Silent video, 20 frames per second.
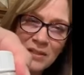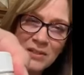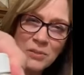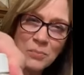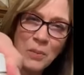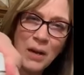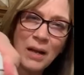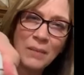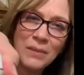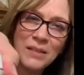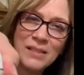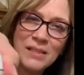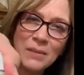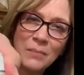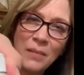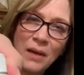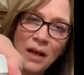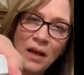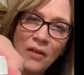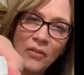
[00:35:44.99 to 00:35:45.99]
There's probably
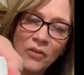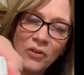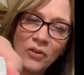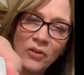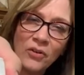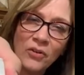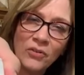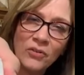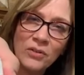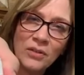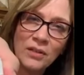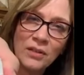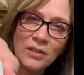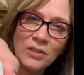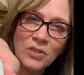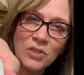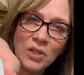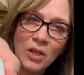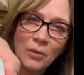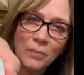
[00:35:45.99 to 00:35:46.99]
some other
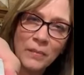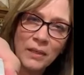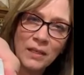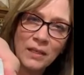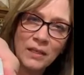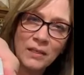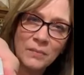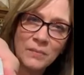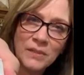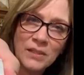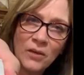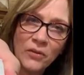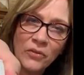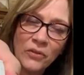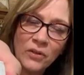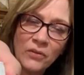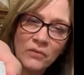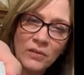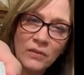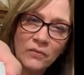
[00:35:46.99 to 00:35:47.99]
gel mediums
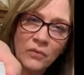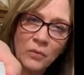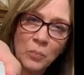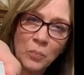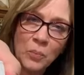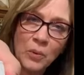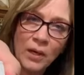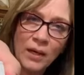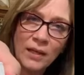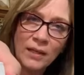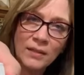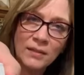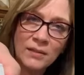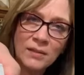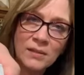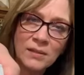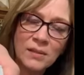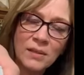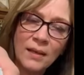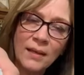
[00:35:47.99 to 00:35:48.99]
out there of different
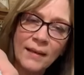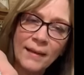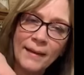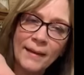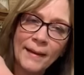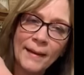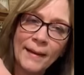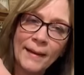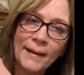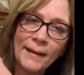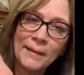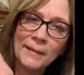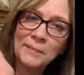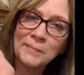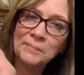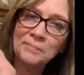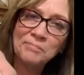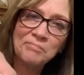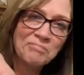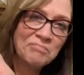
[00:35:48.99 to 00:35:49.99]
brands,
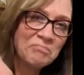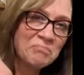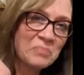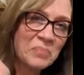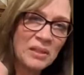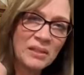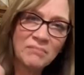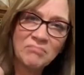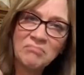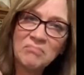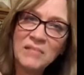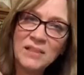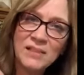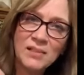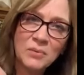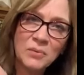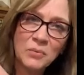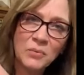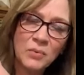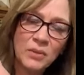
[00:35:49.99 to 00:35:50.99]
um, but
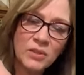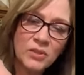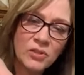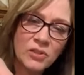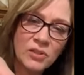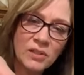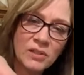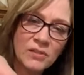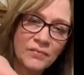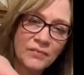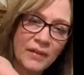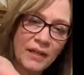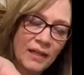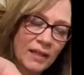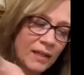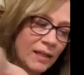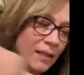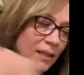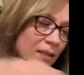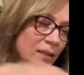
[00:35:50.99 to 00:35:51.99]
this one works just
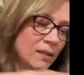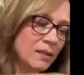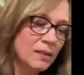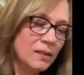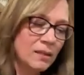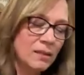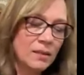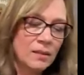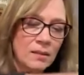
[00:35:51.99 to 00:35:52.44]
fine.